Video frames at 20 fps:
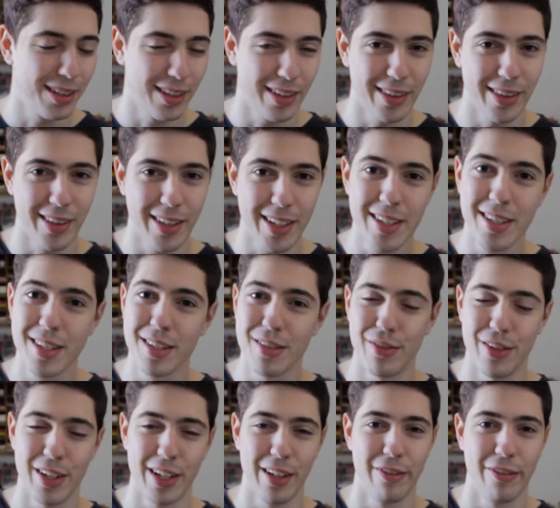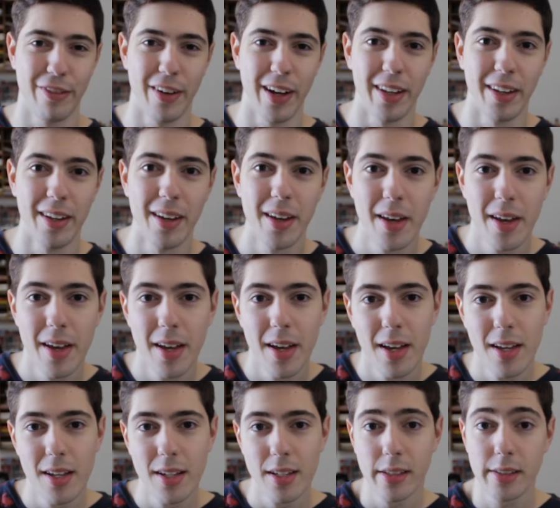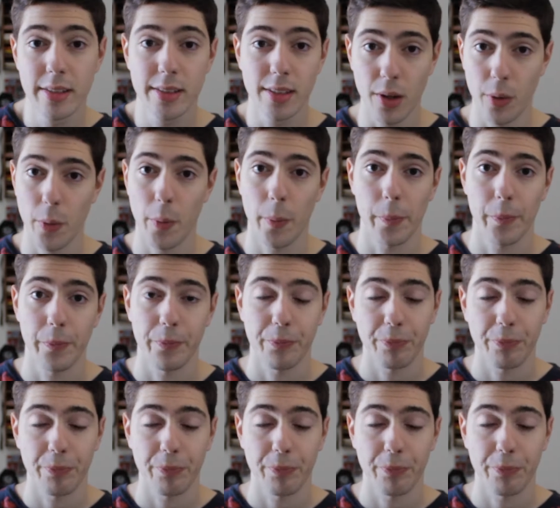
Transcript: and this is really fun. So